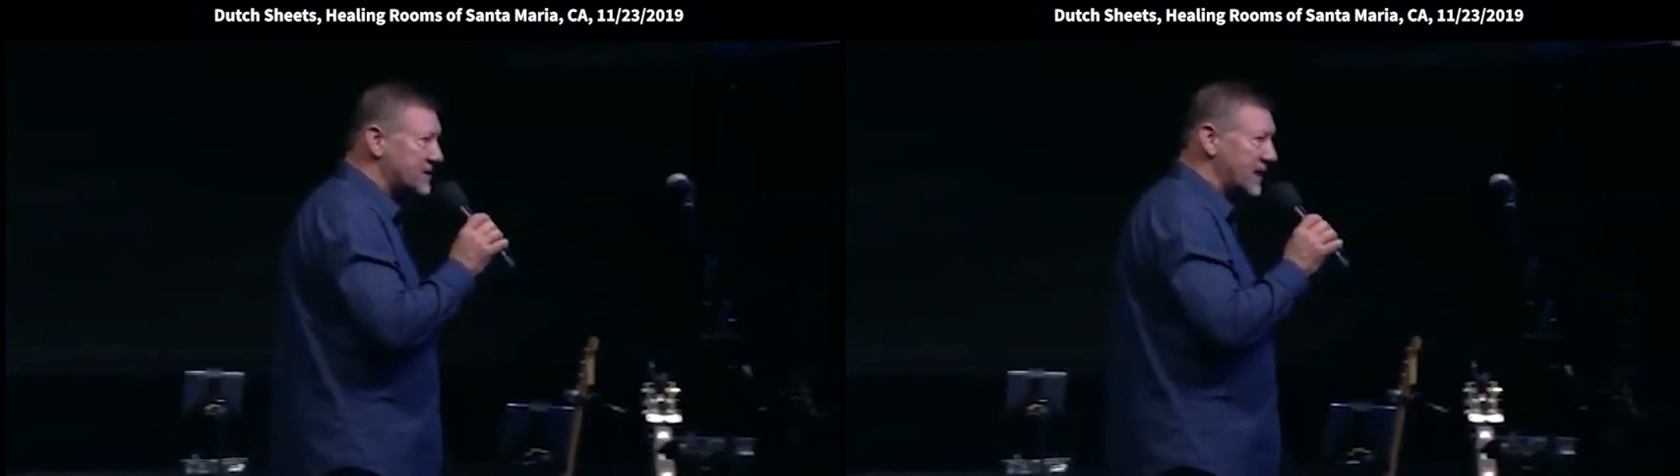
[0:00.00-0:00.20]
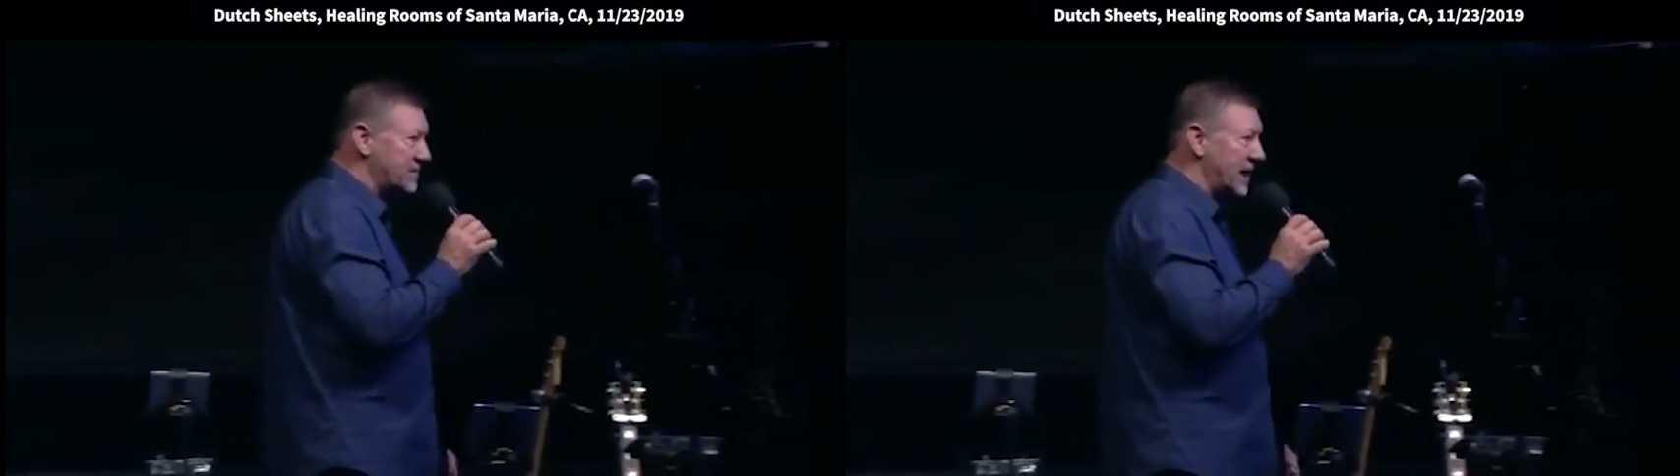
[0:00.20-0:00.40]
when
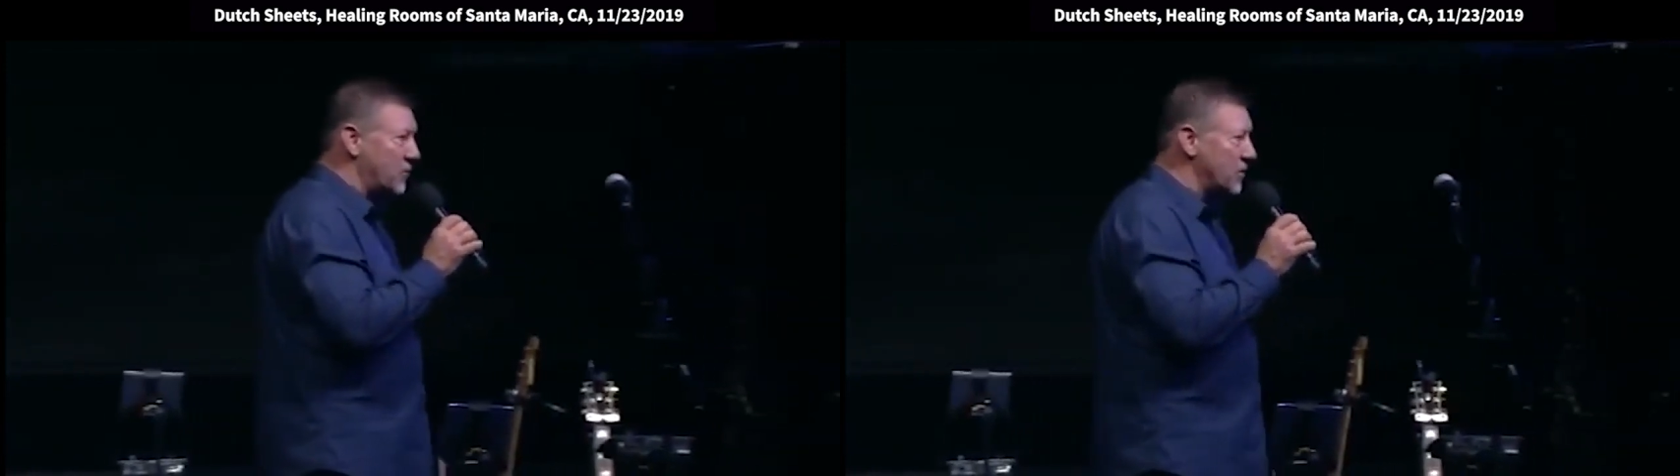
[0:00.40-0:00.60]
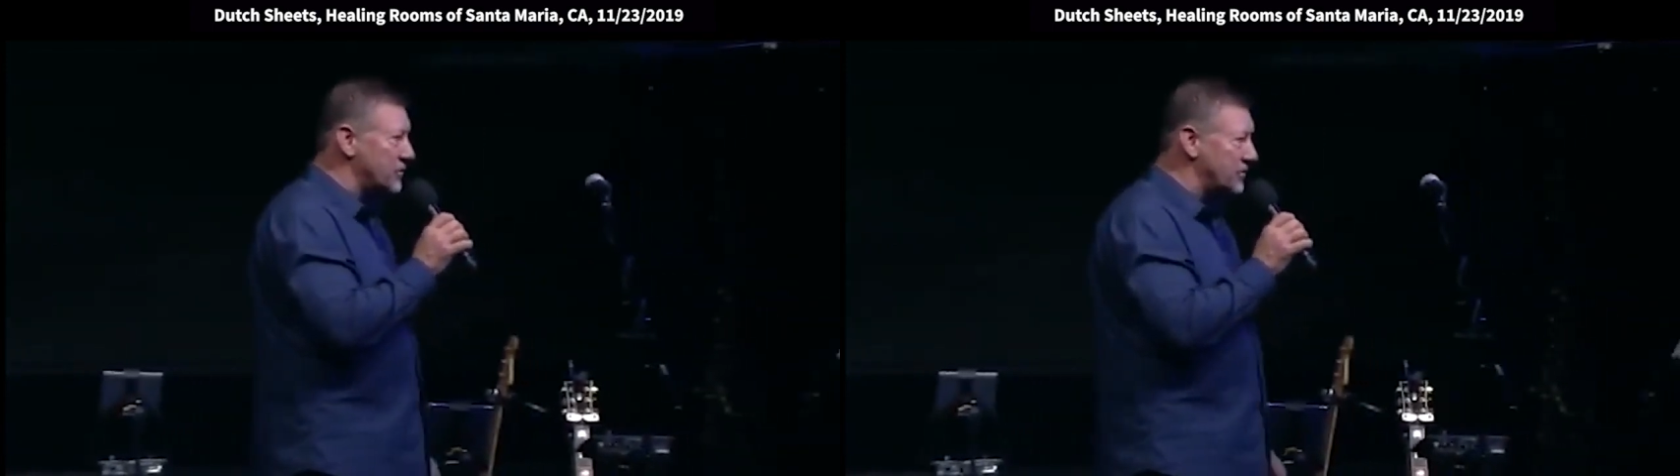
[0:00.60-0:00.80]
he said,
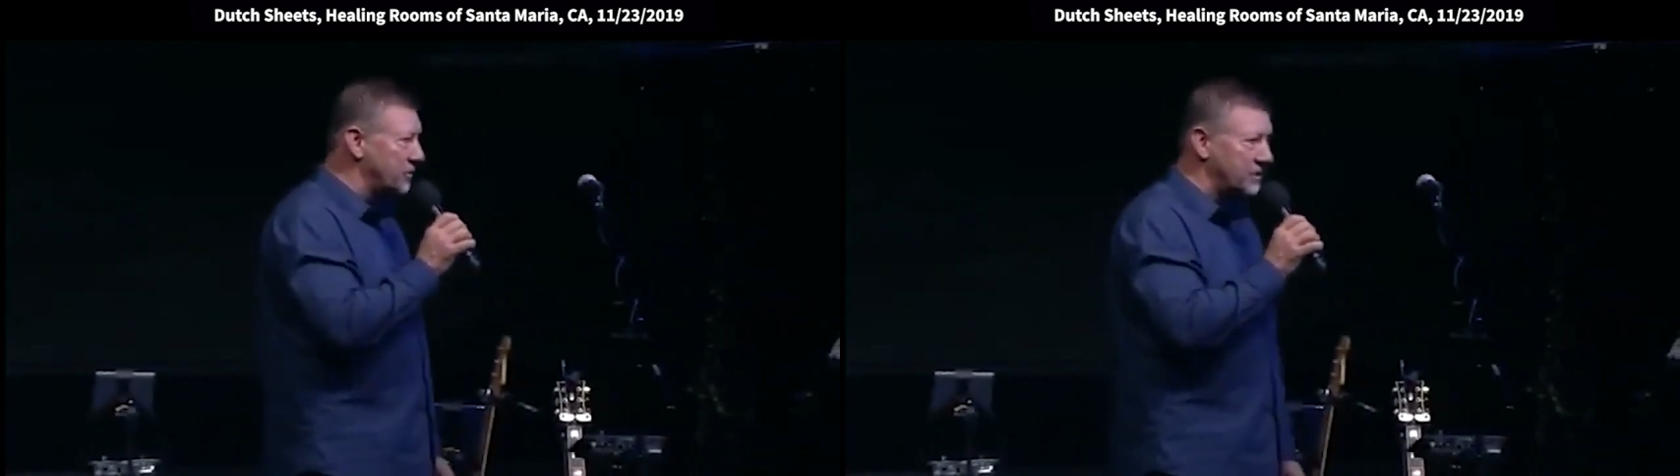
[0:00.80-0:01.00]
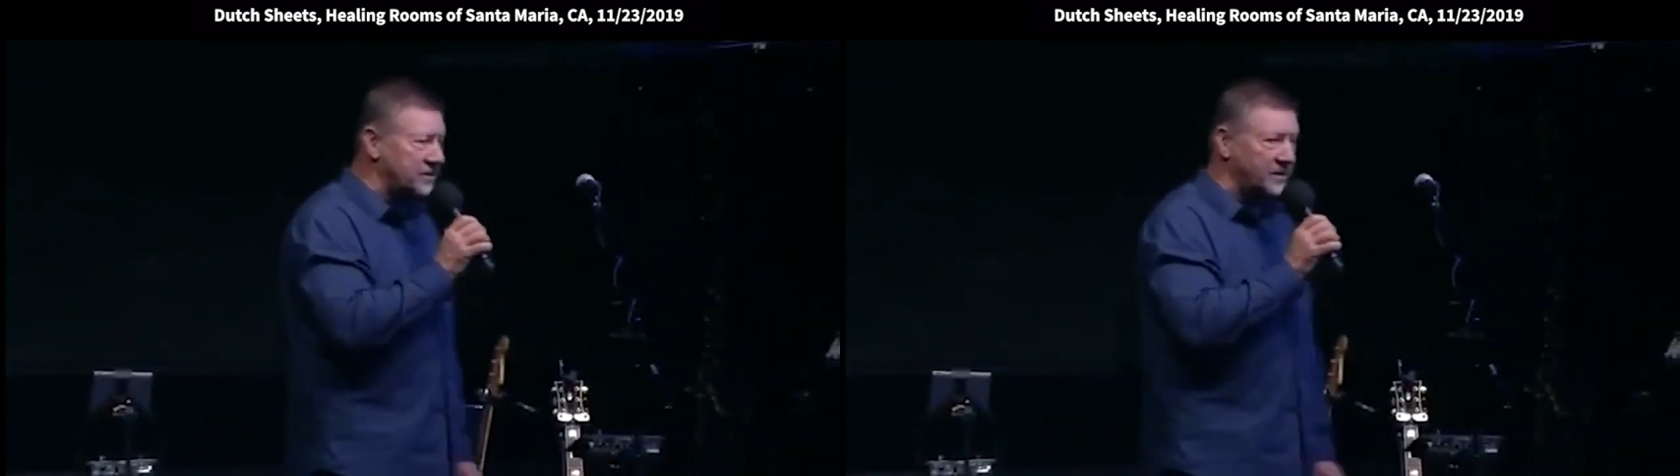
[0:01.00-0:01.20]
my words
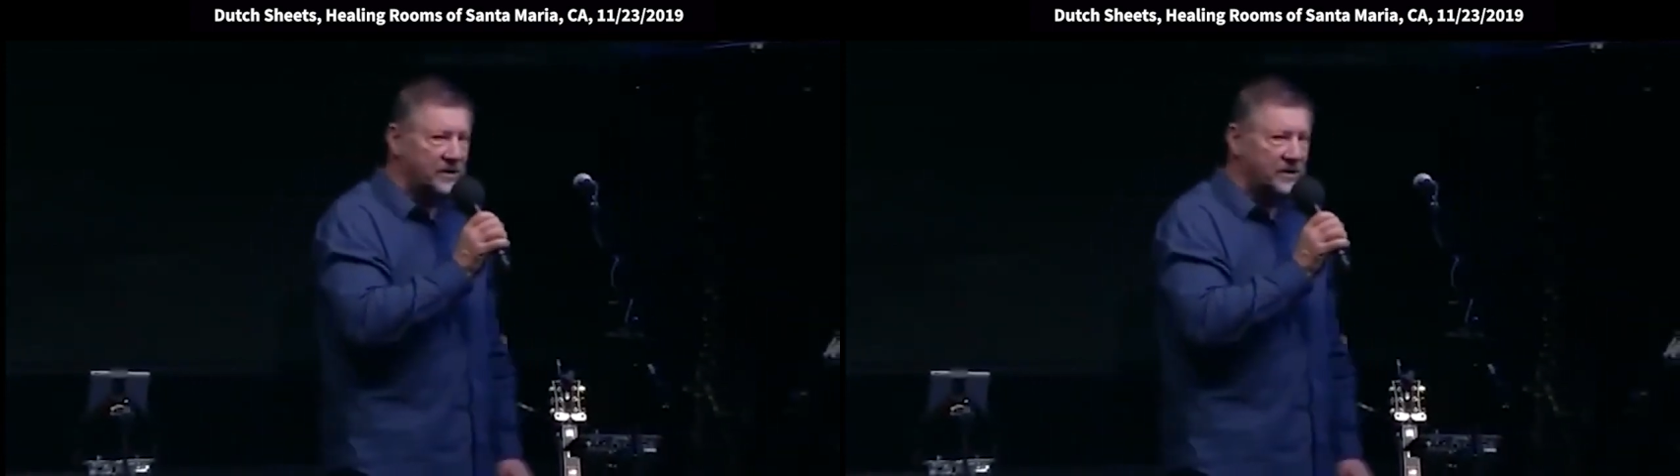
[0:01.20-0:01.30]
do this